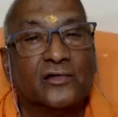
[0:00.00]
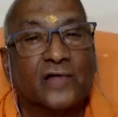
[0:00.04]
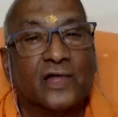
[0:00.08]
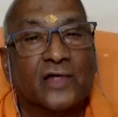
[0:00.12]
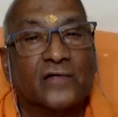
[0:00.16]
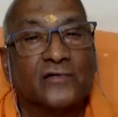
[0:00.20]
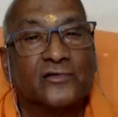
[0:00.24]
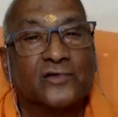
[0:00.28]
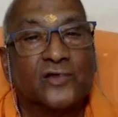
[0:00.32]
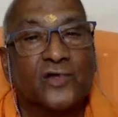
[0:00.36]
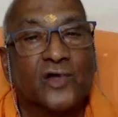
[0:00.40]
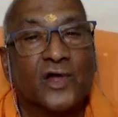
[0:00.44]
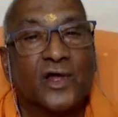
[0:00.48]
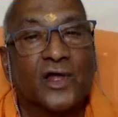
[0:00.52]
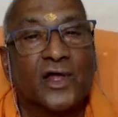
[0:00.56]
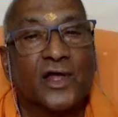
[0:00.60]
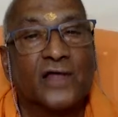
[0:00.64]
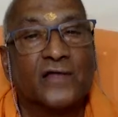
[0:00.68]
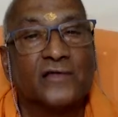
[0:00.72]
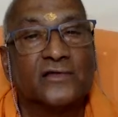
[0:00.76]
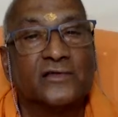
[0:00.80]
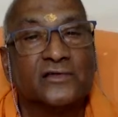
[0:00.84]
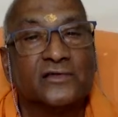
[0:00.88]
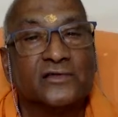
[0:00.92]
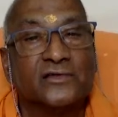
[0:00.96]
As long
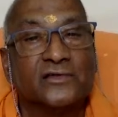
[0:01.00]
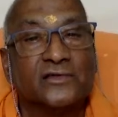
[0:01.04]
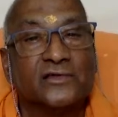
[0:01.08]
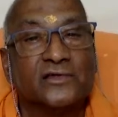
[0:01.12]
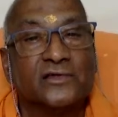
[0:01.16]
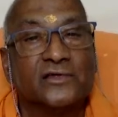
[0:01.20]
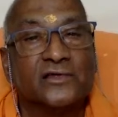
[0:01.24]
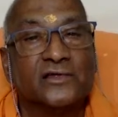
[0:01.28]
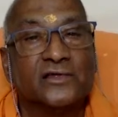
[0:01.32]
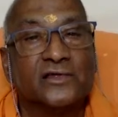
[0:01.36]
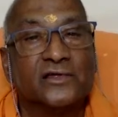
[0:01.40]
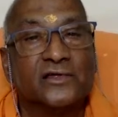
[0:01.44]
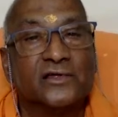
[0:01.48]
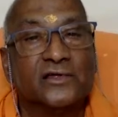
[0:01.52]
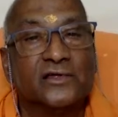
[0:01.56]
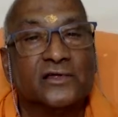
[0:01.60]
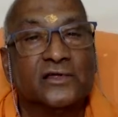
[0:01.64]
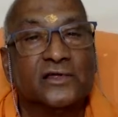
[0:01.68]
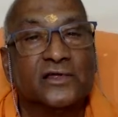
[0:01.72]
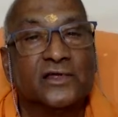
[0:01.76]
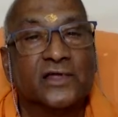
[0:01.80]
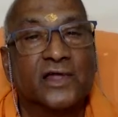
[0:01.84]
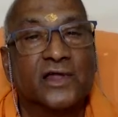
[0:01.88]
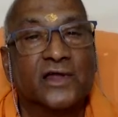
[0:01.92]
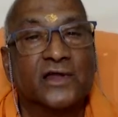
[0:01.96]
as
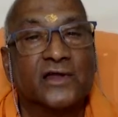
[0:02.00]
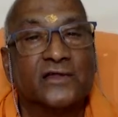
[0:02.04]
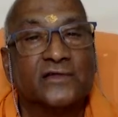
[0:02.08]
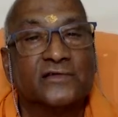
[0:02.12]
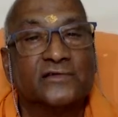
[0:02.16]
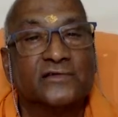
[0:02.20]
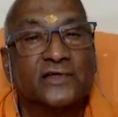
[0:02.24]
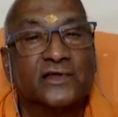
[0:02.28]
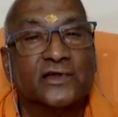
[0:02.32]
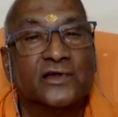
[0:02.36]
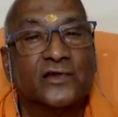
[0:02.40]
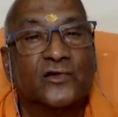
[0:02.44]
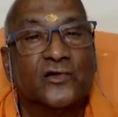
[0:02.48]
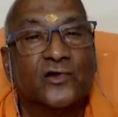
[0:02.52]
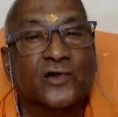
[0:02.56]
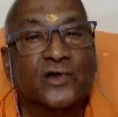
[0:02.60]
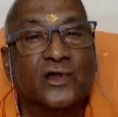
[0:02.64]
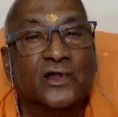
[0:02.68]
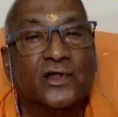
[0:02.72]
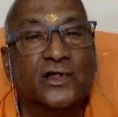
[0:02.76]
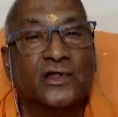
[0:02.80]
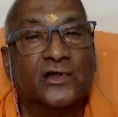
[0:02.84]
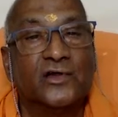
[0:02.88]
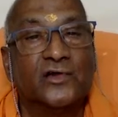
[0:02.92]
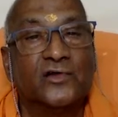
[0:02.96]
he can descend
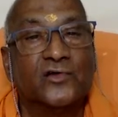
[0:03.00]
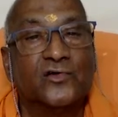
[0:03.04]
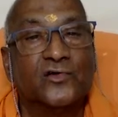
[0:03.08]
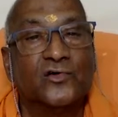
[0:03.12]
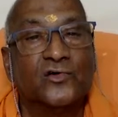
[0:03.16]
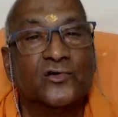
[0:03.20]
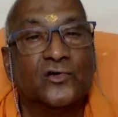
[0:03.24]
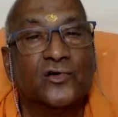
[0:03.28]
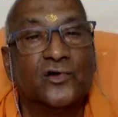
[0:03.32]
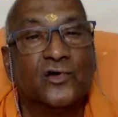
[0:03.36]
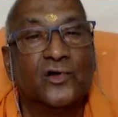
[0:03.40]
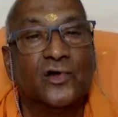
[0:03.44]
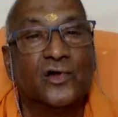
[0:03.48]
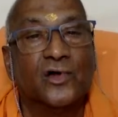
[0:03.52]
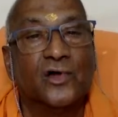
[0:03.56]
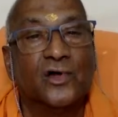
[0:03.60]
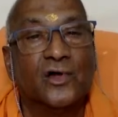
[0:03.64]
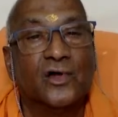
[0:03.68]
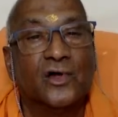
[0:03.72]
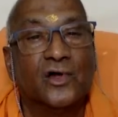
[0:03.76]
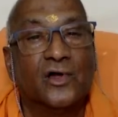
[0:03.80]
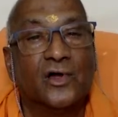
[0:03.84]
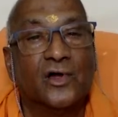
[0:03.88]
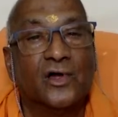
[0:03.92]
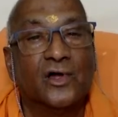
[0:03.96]
only into
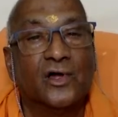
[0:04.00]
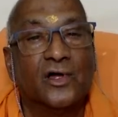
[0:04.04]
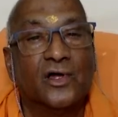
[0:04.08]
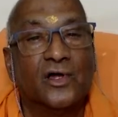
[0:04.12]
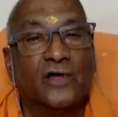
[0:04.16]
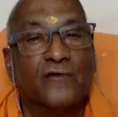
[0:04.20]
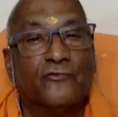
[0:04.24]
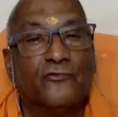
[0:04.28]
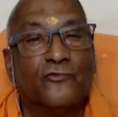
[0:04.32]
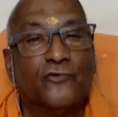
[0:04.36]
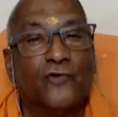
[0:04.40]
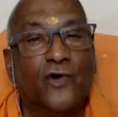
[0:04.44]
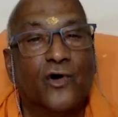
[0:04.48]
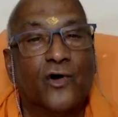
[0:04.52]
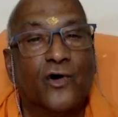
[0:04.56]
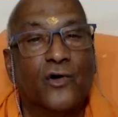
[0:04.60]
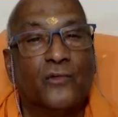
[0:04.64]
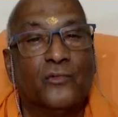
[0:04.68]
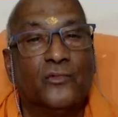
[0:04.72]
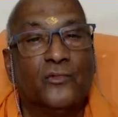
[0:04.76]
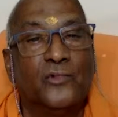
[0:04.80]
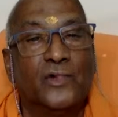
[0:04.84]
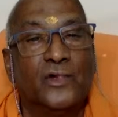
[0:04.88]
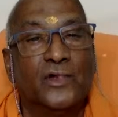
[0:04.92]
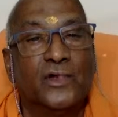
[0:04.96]
a
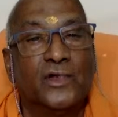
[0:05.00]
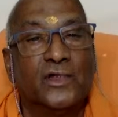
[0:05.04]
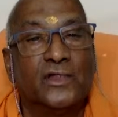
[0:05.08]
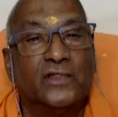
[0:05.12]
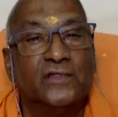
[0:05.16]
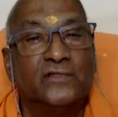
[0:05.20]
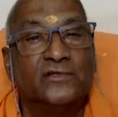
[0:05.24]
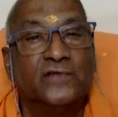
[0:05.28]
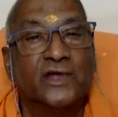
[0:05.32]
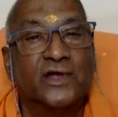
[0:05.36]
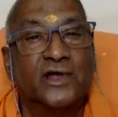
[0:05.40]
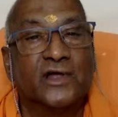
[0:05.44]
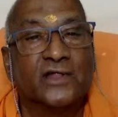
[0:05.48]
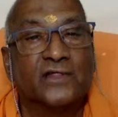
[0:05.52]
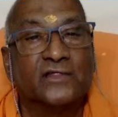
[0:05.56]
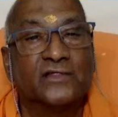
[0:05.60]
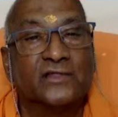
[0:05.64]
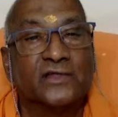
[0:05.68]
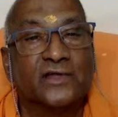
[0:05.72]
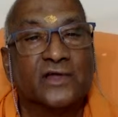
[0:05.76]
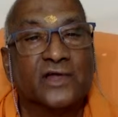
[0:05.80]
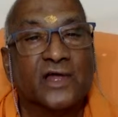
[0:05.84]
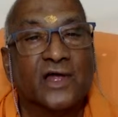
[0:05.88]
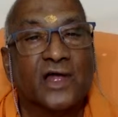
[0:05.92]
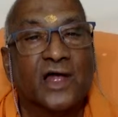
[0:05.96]
form in Jagat,
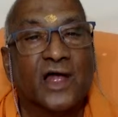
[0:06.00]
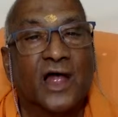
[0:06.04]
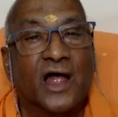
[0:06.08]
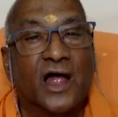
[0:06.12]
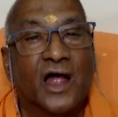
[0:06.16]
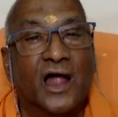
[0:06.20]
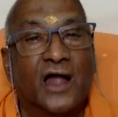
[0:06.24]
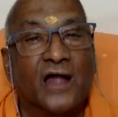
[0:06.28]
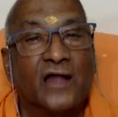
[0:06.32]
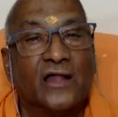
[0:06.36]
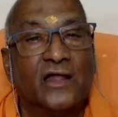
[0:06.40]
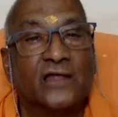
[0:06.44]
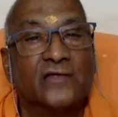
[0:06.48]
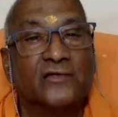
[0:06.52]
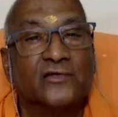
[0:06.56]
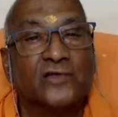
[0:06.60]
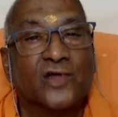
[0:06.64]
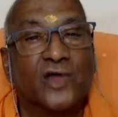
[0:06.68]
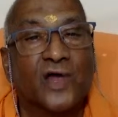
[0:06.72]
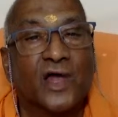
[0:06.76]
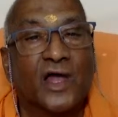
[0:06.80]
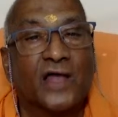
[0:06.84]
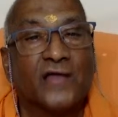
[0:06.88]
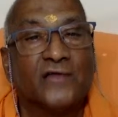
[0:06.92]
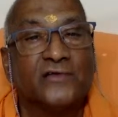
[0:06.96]
and as
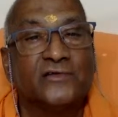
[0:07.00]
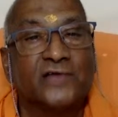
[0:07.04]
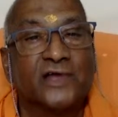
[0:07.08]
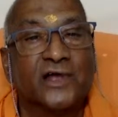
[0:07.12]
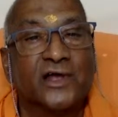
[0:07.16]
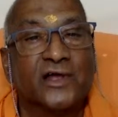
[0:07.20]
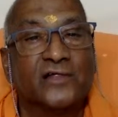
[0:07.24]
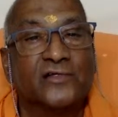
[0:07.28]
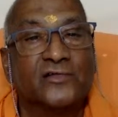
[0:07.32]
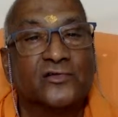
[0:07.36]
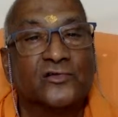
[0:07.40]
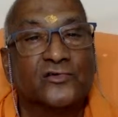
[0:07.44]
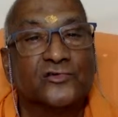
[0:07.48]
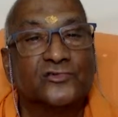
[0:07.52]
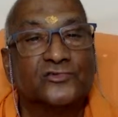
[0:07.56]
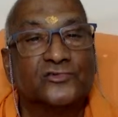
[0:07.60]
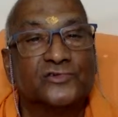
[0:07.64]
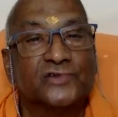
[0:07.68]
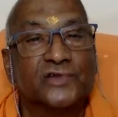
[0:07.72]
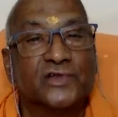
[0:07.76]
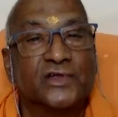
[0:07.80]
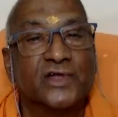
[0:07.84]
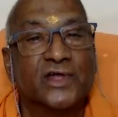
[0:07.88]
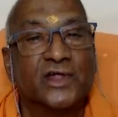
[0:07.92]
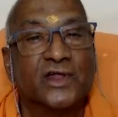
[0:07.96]
long as Jagat looks
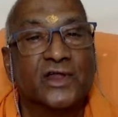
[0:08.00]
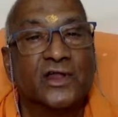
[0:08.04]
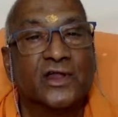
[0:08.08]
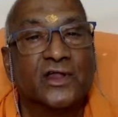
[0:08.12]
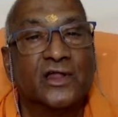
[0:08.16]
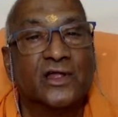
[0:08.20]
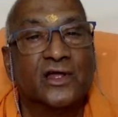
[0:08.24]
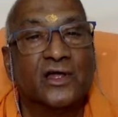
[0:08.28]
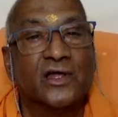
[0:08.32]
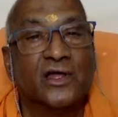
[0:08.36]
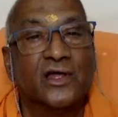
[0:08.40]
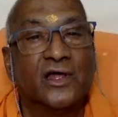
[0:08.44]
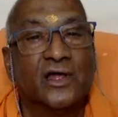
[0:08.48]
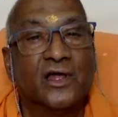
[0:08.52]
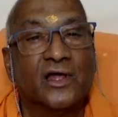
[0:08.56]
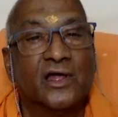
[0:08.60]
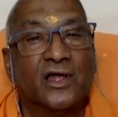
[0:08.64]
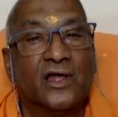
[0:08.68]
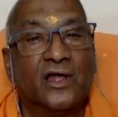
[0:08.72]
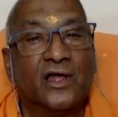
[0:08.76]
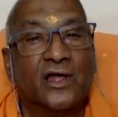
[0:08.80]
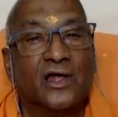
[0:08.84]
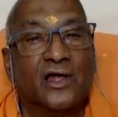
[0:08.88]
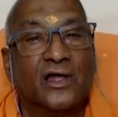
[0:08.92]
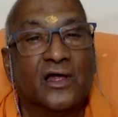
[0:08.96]
real,
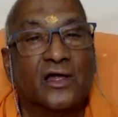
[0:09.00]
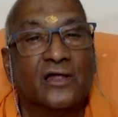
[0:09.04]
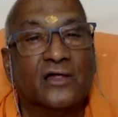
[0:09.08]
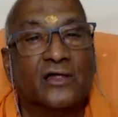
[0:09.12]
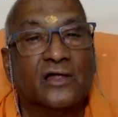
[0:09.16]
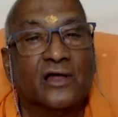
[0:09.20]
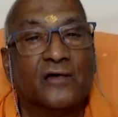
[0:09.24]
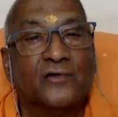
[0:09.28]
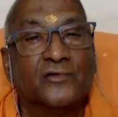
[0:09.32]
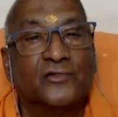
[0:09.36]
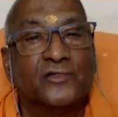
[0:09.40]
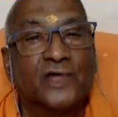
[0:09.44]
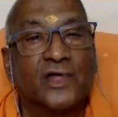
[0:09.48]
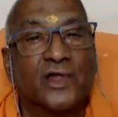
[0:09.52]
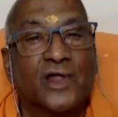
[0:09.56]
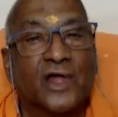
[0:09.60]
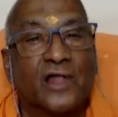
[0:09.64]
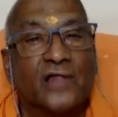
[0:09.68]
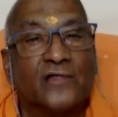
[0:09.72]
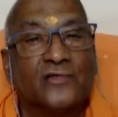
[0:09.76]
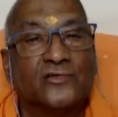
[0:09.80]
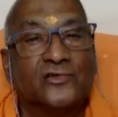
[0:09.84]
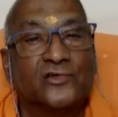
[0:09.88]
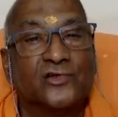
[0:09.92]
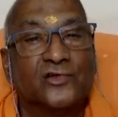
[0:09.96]
Avatar
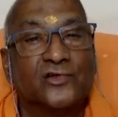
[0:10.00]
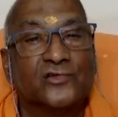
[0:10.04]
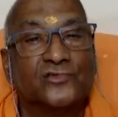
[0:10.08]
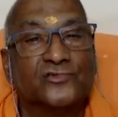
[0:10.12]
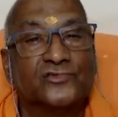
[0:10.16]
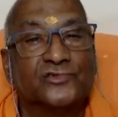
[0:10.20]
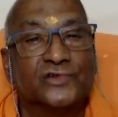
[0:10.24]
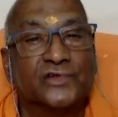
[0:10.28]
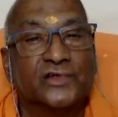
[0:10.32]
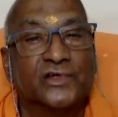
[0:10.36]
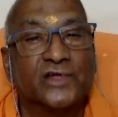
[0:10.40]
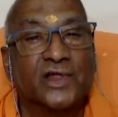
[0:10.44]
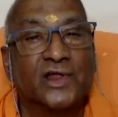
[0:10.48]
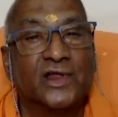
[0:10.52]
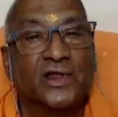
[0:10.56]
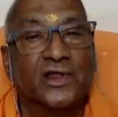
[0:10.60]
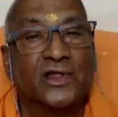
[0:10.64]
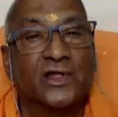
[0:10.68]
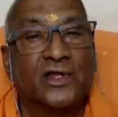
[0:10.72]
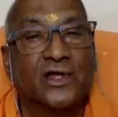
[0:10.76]
also looks real.